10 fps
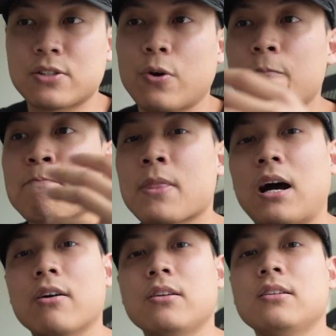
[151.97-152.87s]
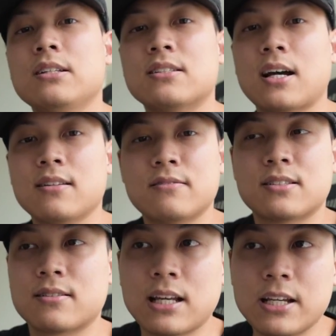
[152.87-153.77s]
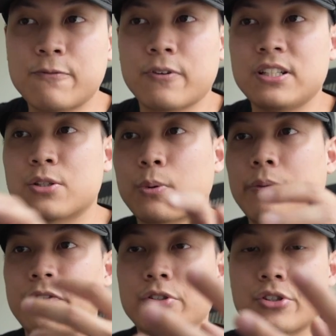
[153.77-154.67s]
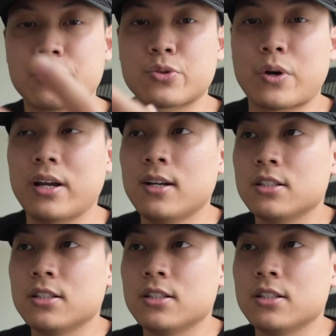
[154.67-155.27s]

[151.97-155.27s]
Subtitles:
So how can you design thing for this group of users, right?